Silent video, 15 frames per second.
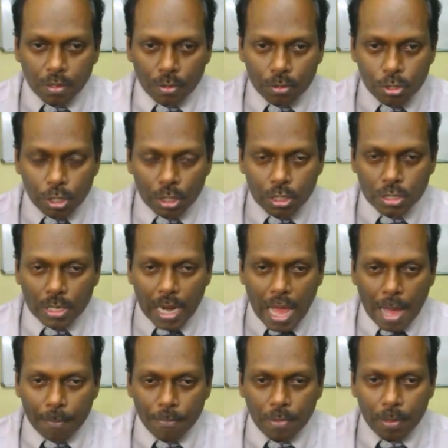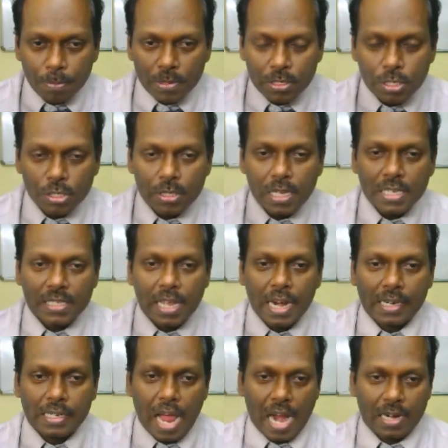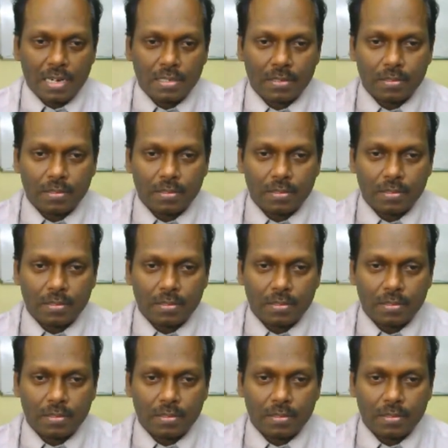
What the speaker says: You see this lab VPC is there, select that.